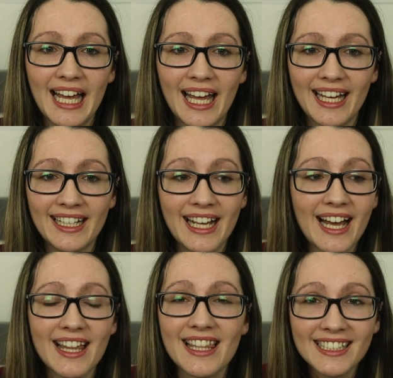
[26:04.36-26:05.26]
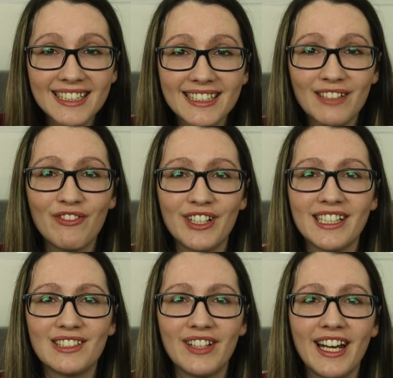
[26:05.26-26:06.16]
And yeah, this is it for
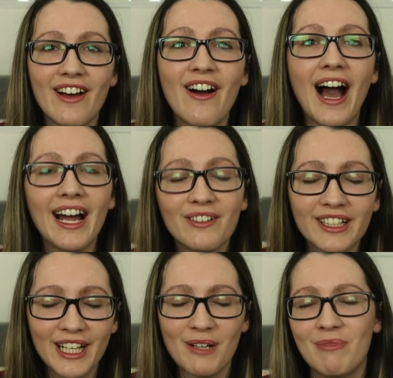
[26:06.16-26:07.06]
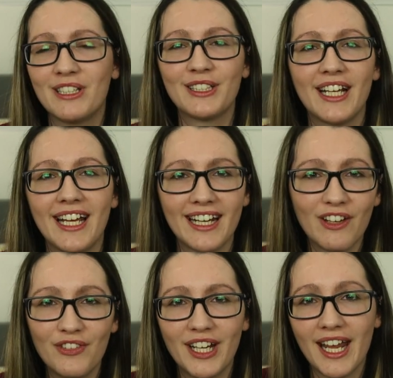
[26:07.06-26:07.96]
this video. I really hope you enjoyed it.
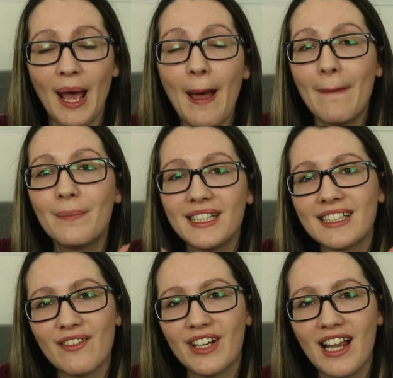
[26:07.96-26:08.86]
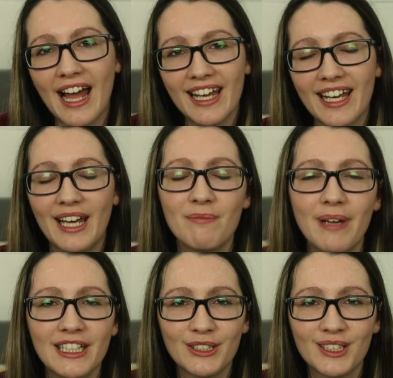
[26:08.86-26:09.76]
If you did, please give it a like and
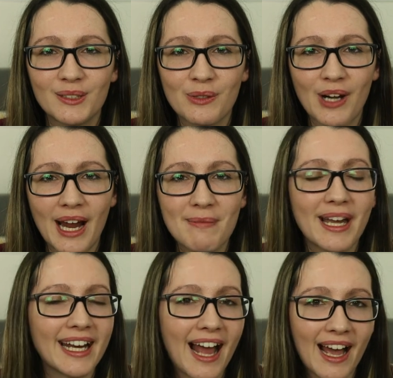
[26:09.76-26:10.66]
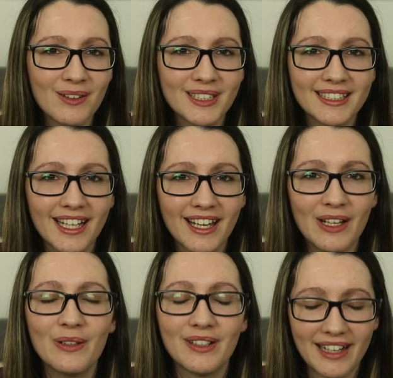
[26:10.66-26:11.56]
make sure to subscribe and I will see
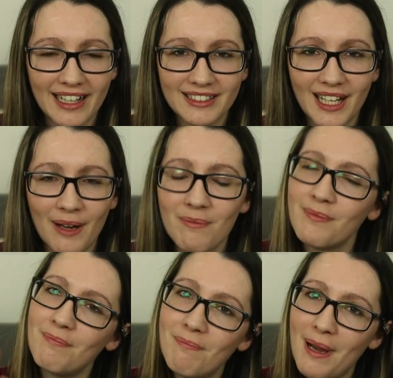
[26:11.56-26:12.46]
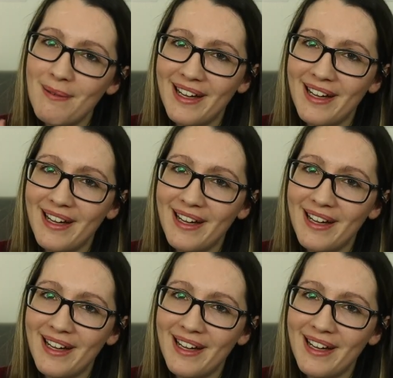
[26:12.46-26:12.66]
you next time. Bye